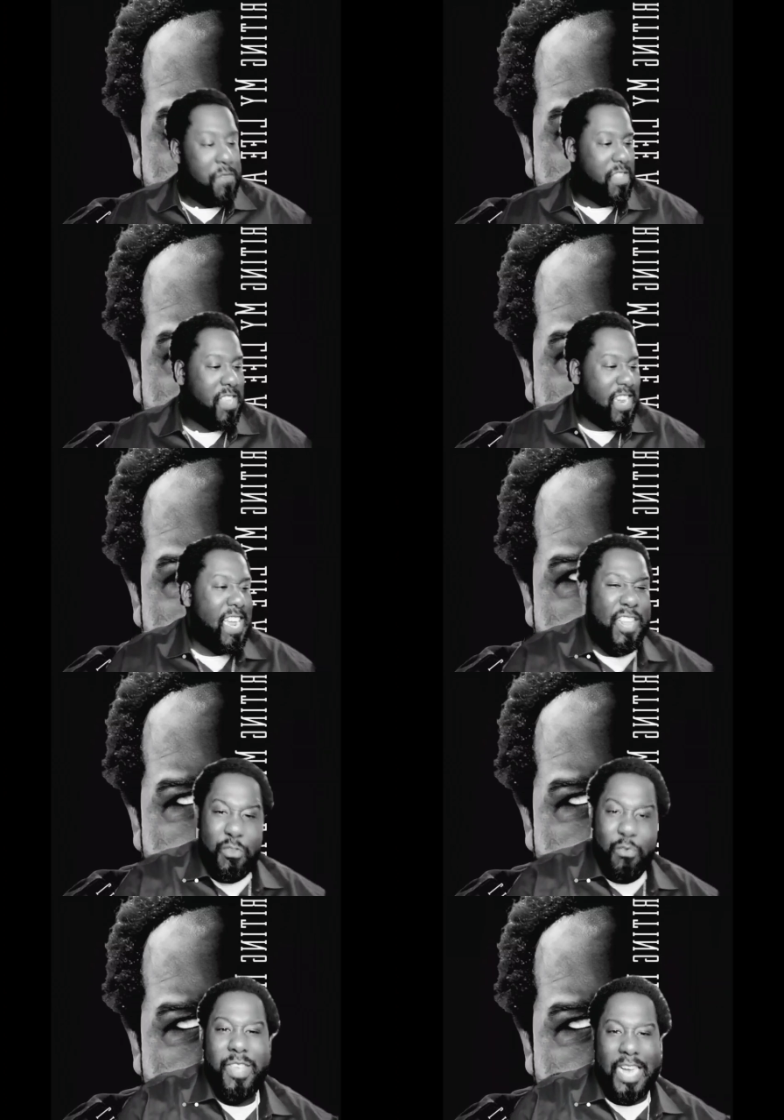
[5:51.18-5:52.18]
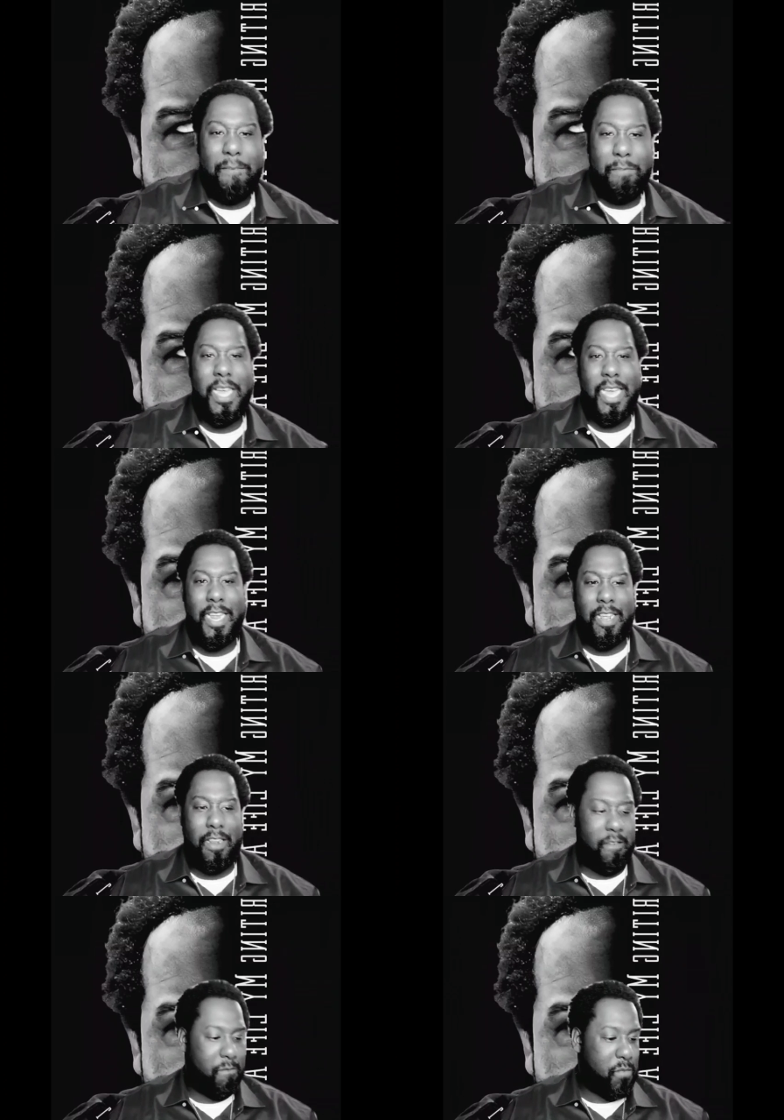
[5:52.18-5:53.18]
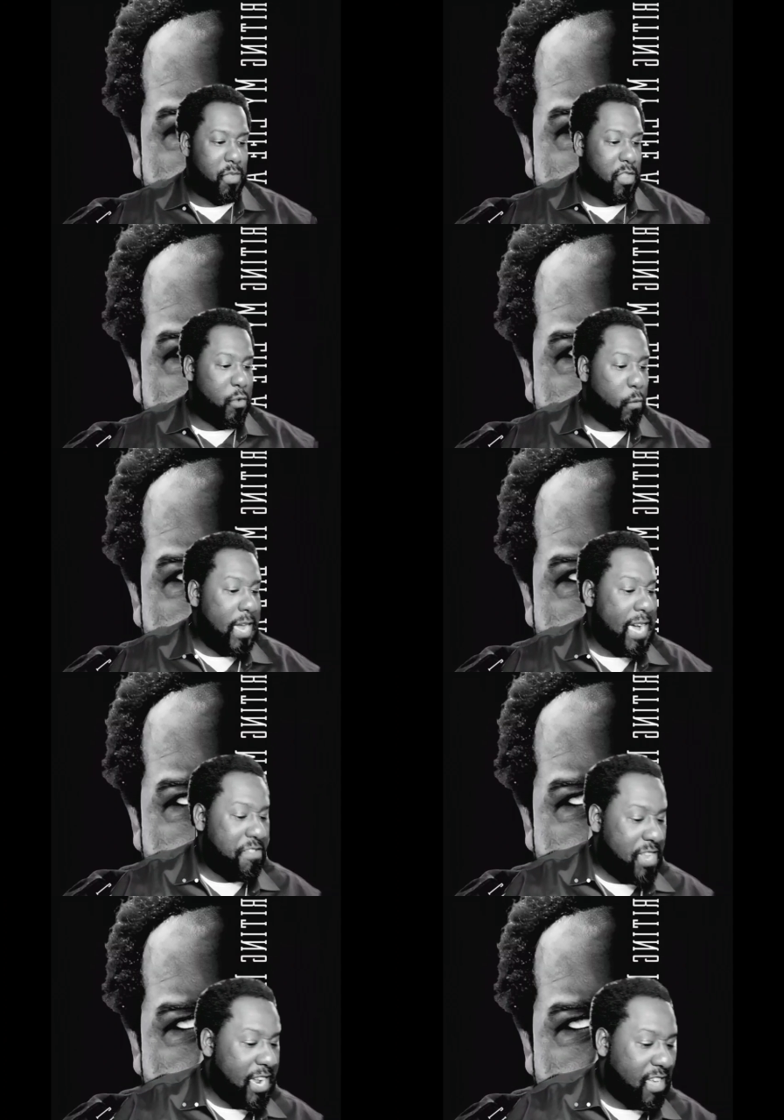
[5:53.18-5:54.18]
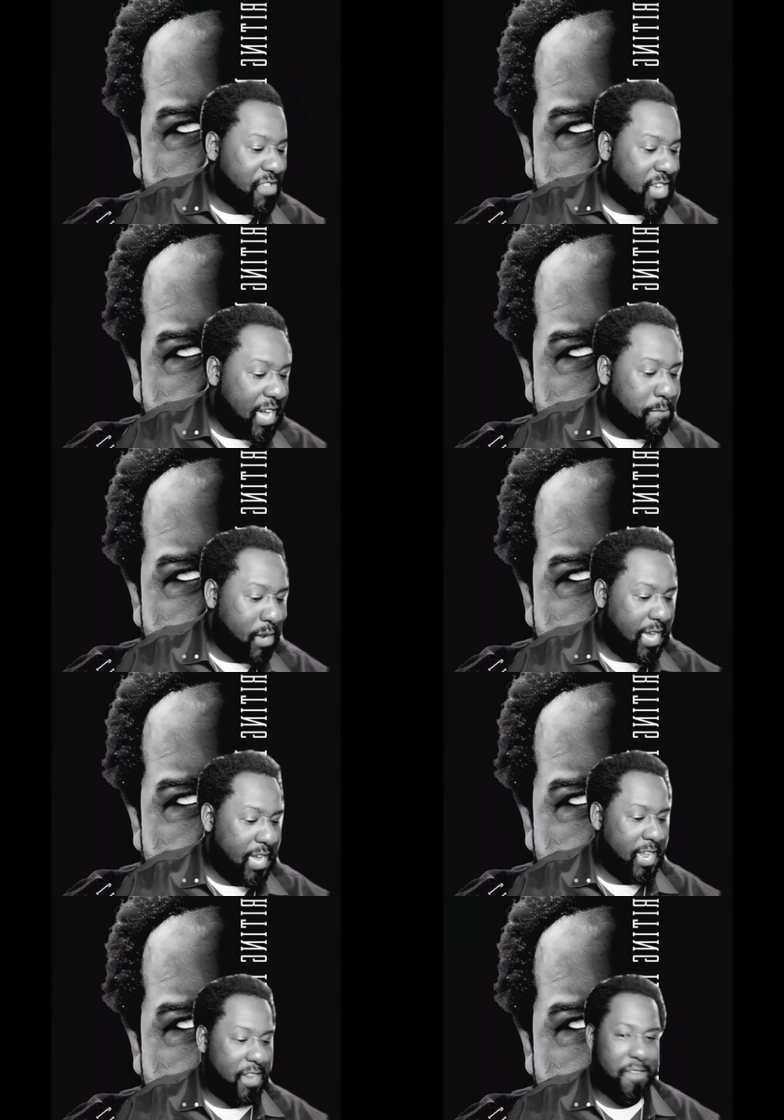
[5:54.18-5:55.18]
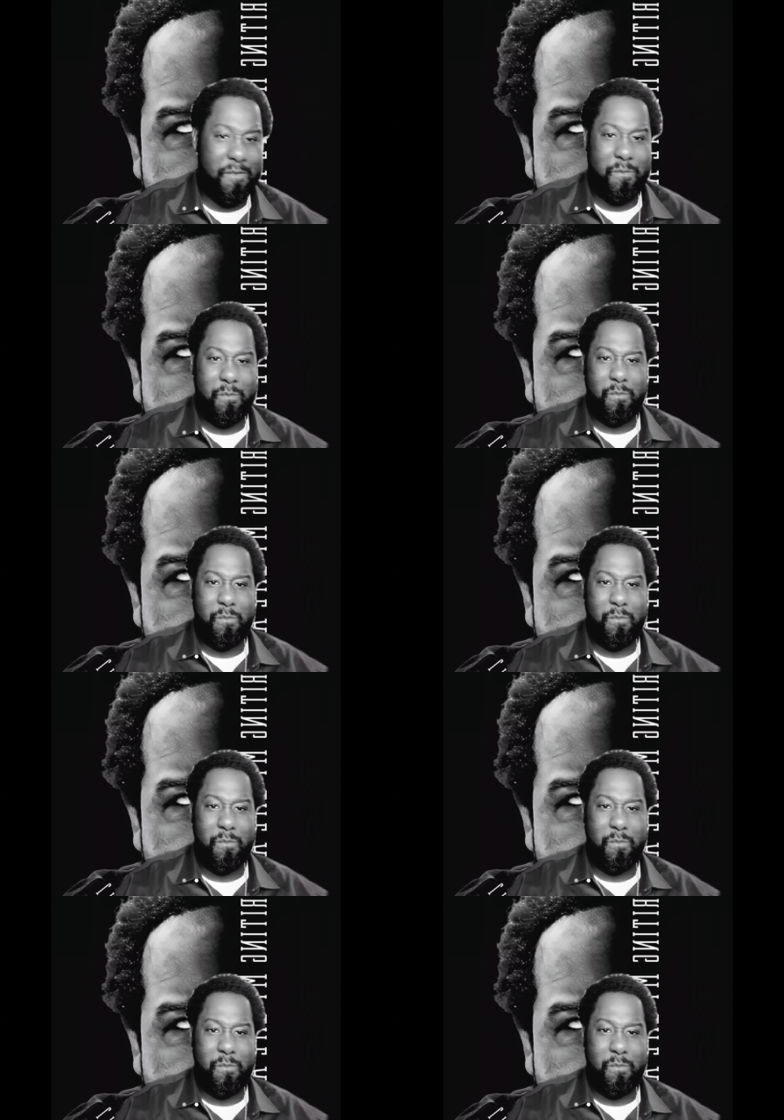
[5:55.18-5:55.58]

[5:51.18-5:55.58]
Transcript: Everything that I do is complicated. The way I think is complicated.